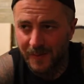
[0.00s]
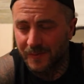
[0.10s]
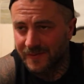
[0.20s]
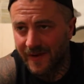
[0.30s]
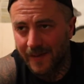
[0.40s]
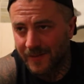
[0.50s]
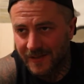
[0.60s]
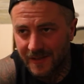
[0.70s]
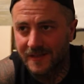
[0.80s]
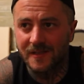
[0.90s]
people's families.
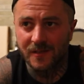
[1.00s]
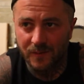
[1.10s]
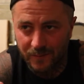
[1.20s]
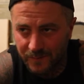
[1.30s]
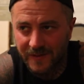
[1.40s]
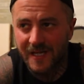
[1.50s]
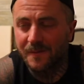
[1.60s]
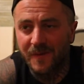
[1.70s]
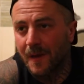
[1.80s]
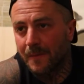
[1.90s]
It's to
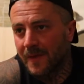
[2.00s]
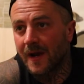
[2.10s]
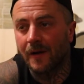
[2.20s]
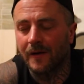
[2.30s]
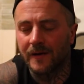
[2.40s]
keep them there